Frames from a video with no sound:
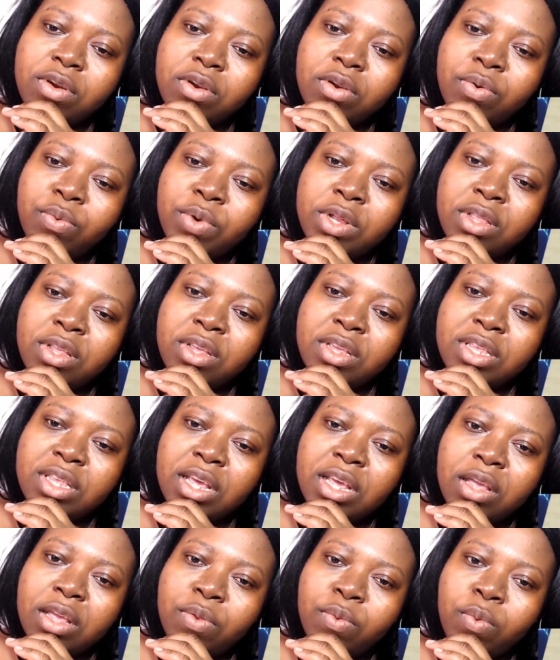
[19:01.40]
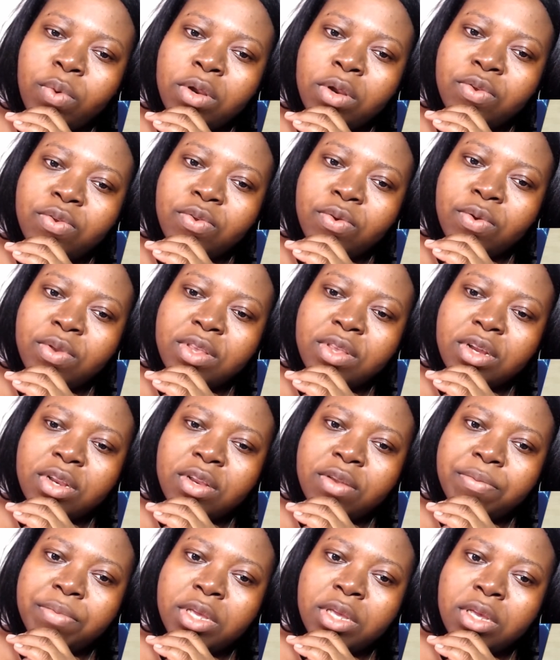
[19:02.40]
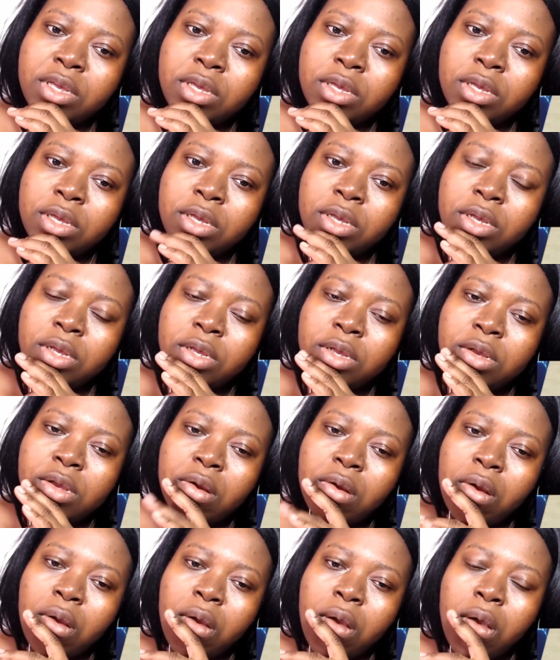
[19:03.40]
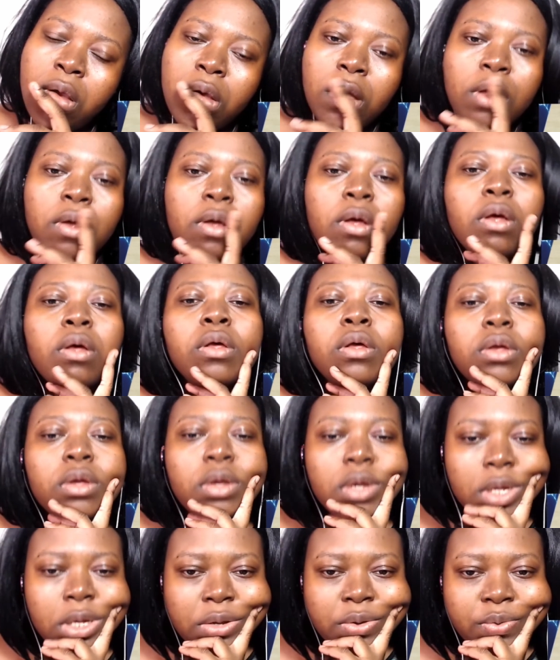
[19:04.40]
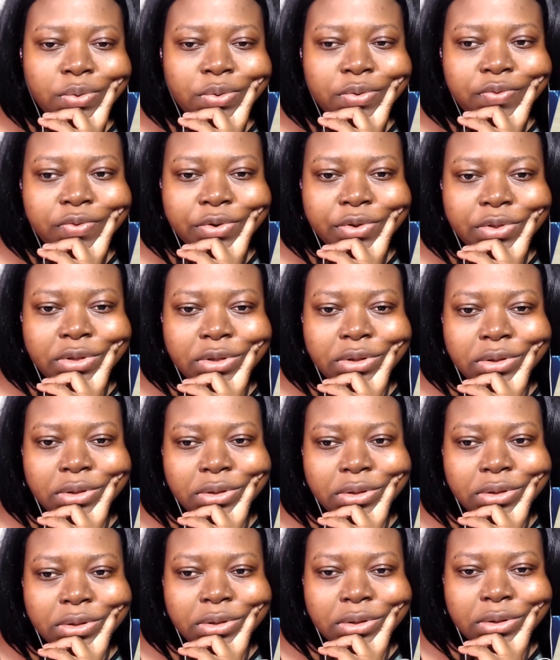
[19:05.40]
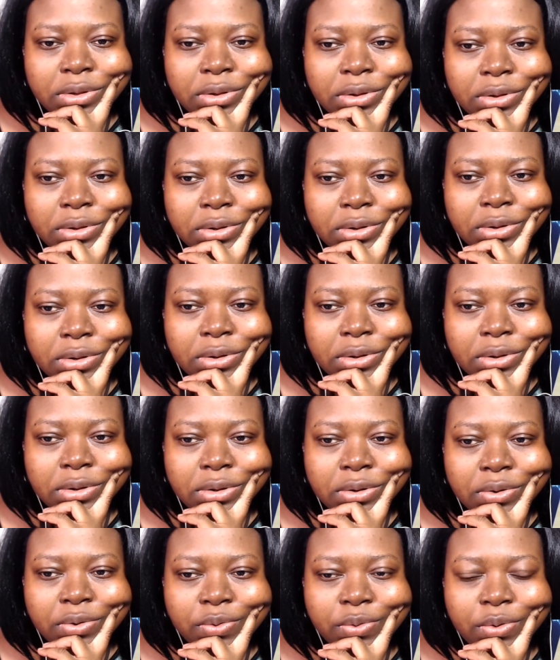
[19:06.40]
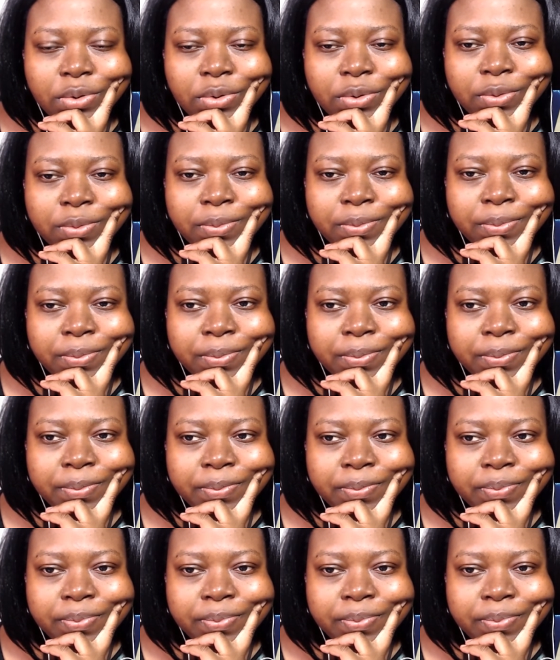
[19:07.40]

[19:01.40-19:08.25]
is gonna win the second one, so it's gonna be Kinro versus Chrome